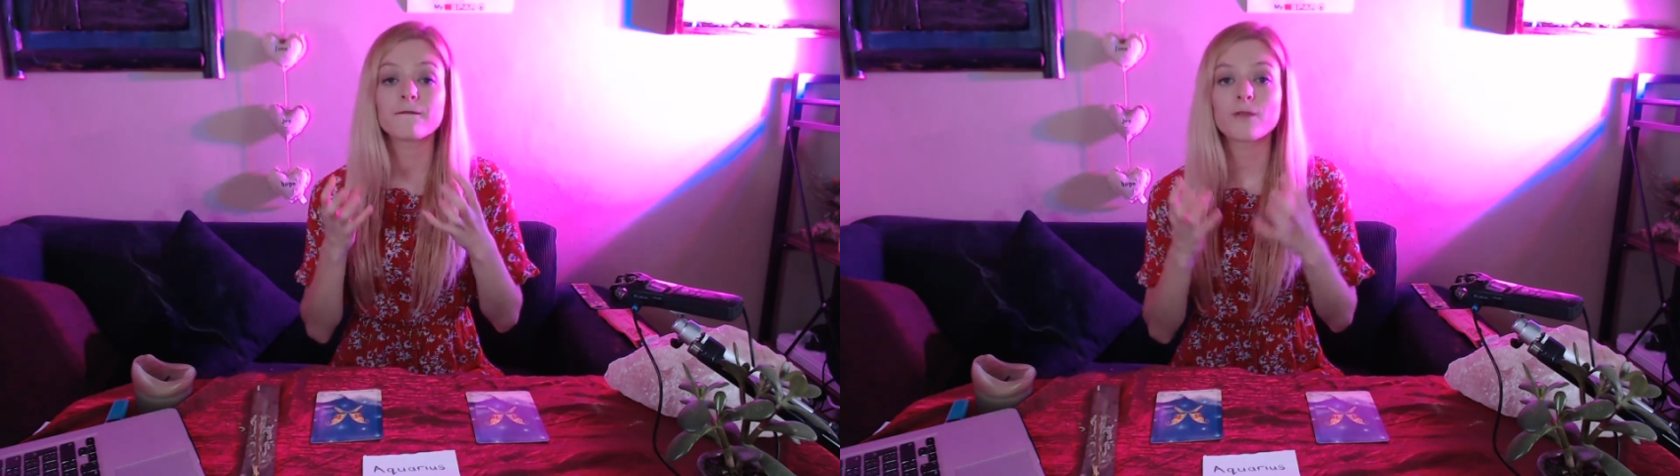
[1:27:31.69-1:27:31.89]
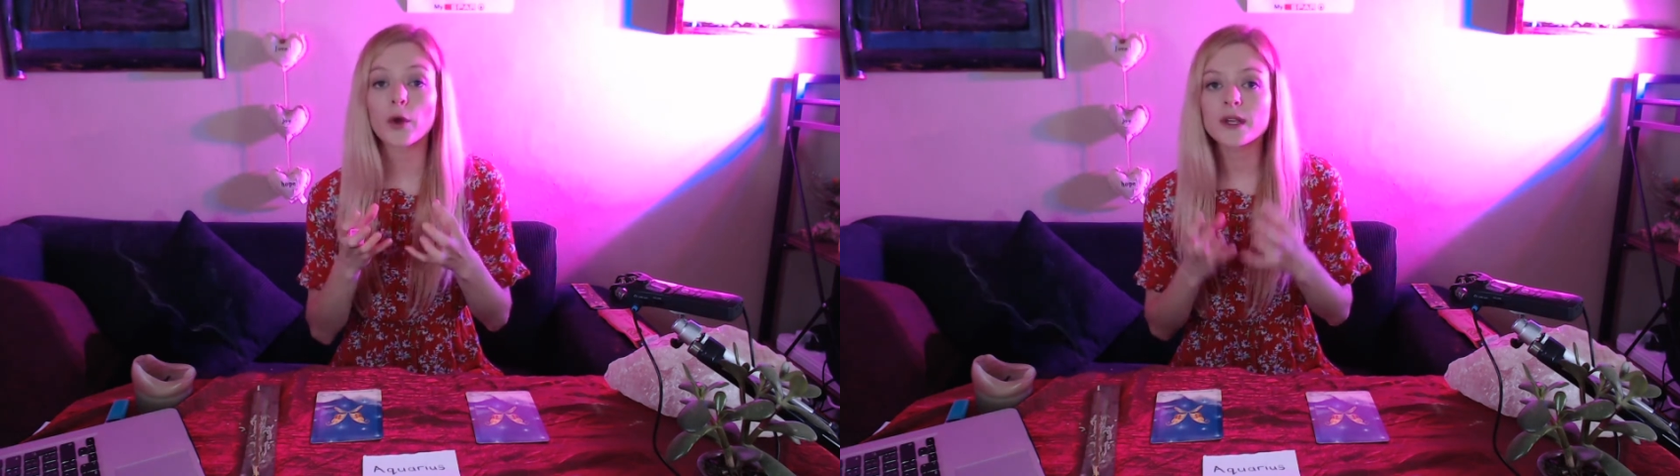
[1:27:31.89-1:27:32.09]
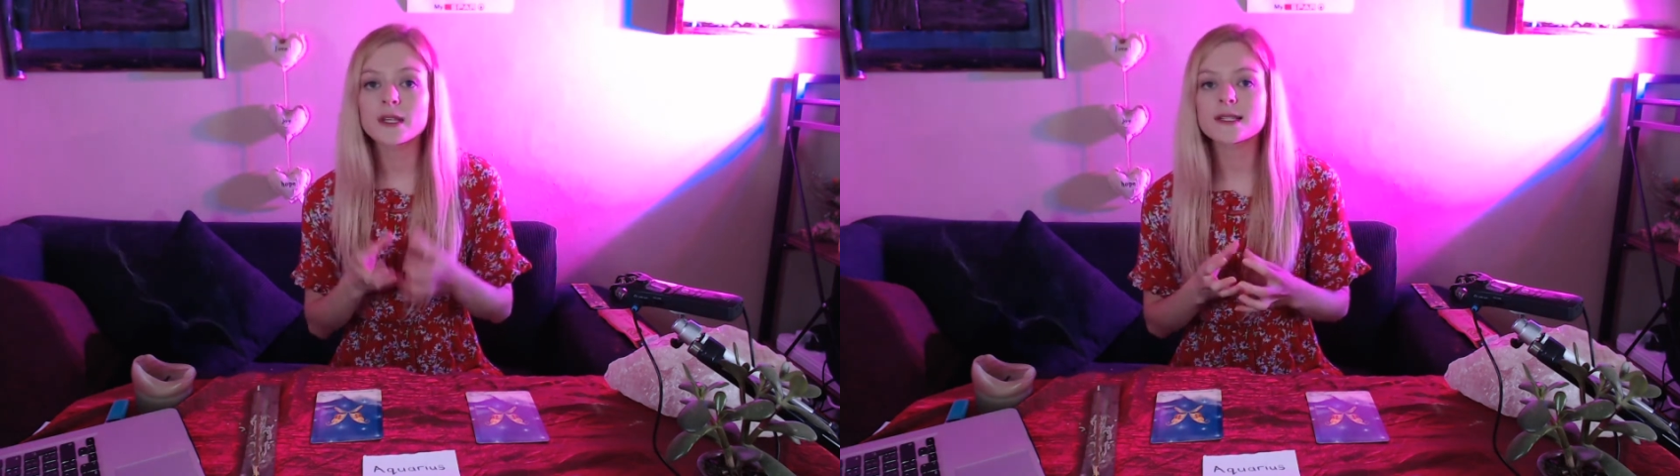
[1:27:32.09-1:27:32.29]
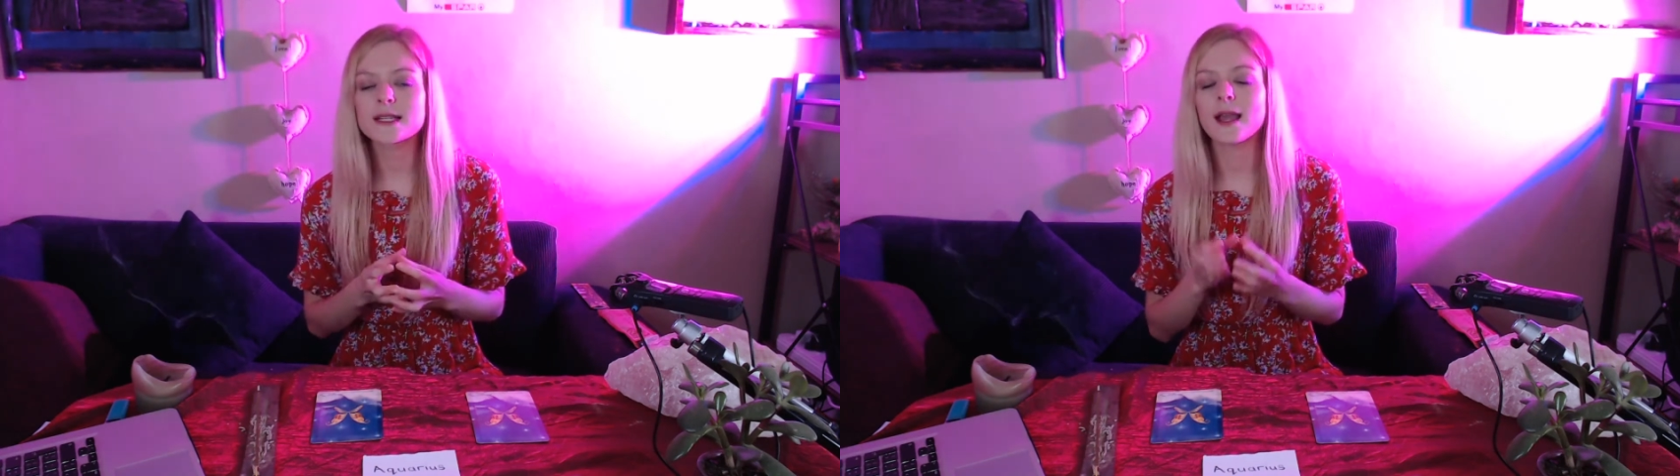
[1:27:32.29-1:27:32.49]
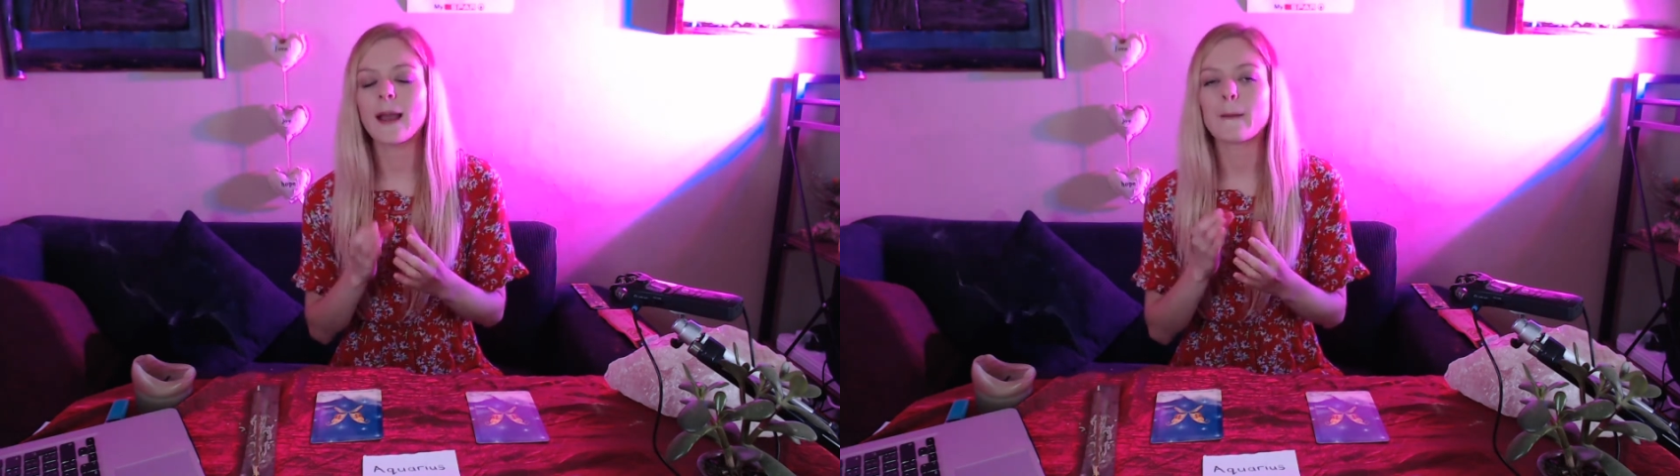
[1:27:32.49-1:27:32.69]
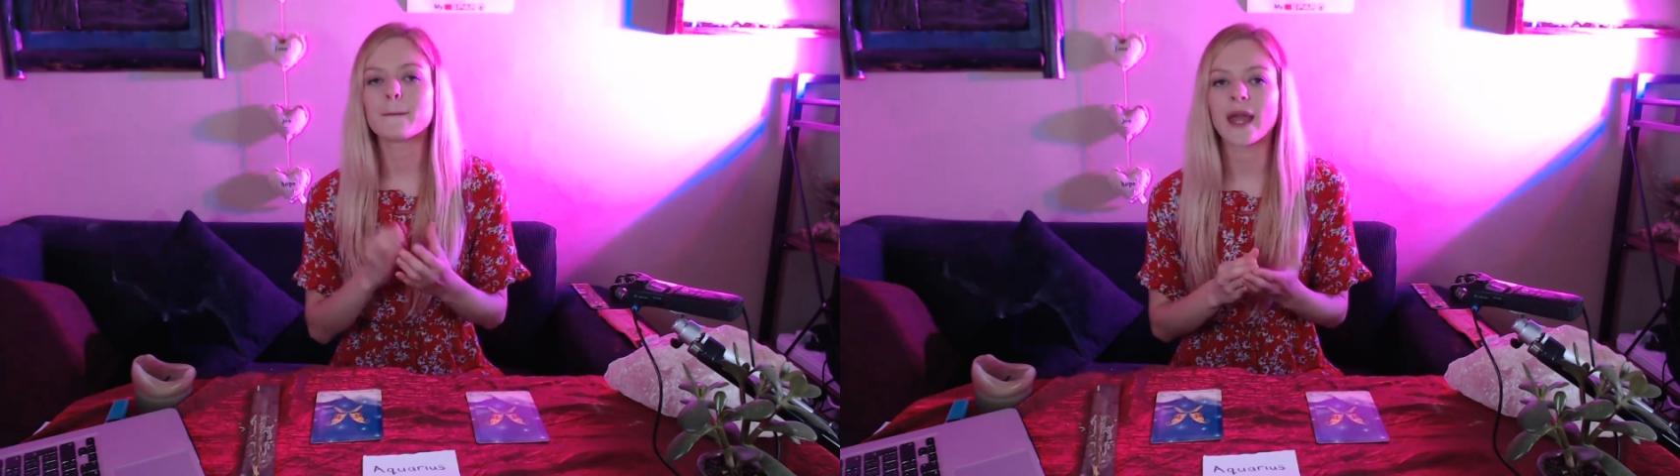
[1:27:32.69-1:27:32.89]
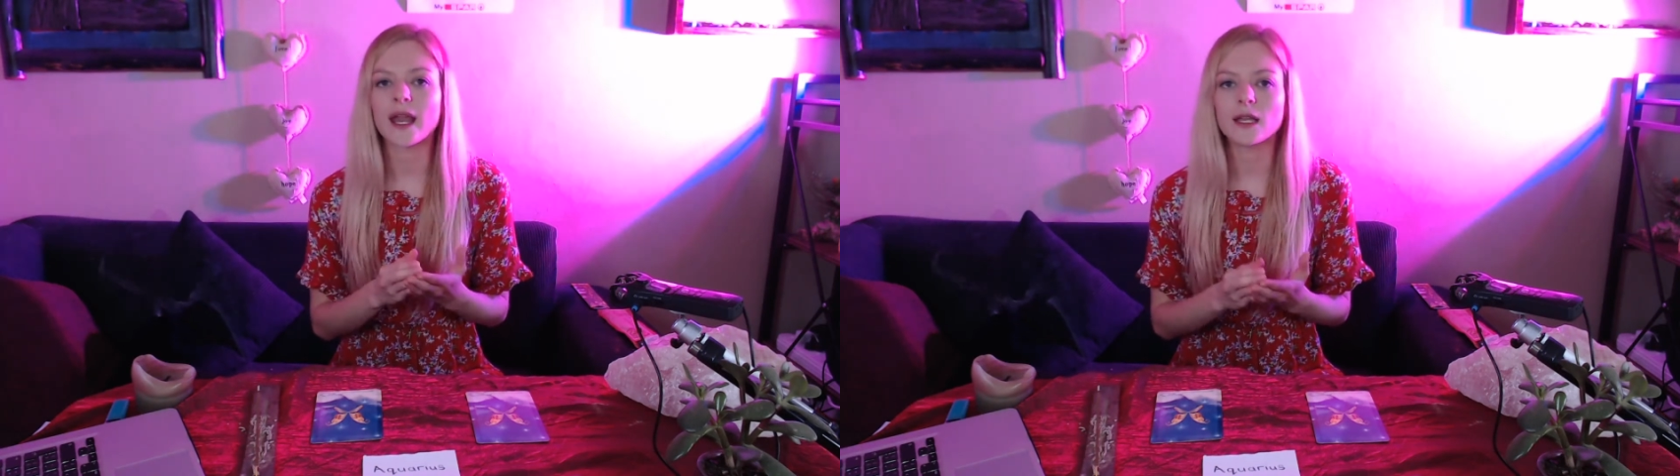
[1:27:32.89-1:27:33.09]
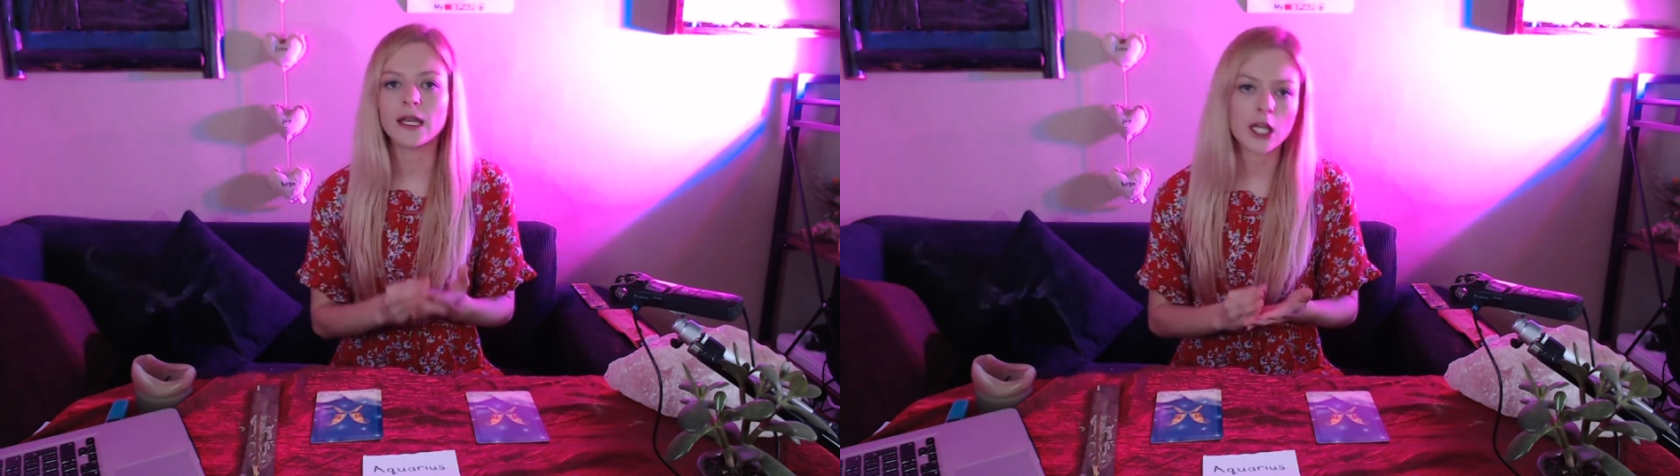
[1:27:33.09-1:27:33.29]
focusing
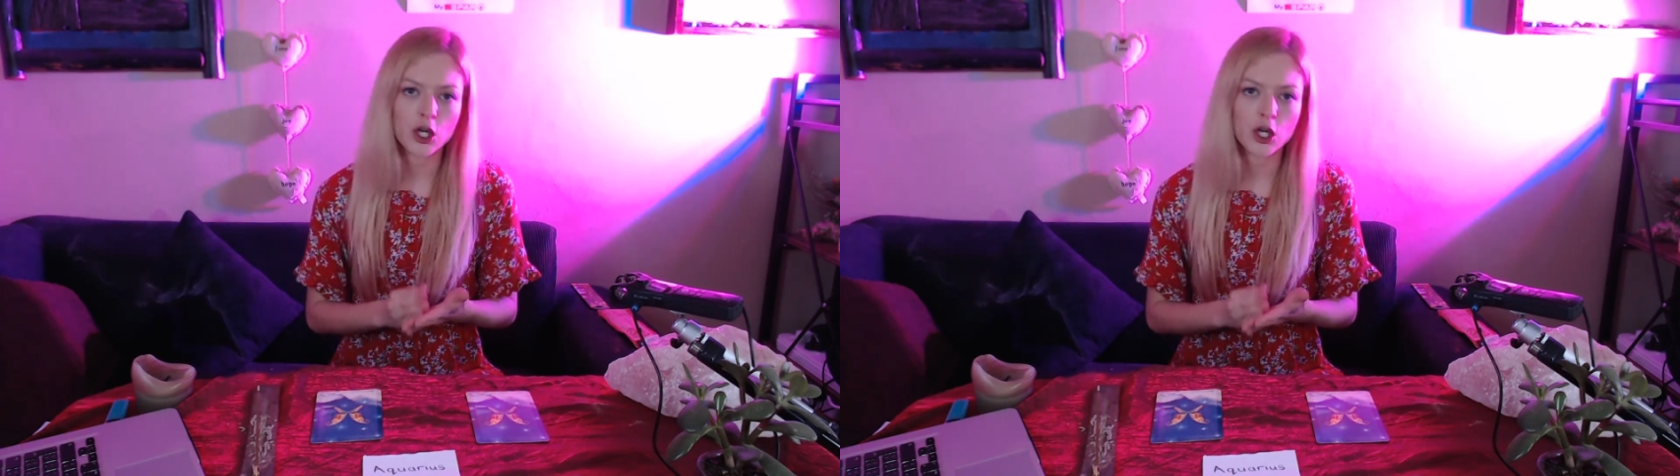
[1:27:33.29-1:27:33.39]
mainly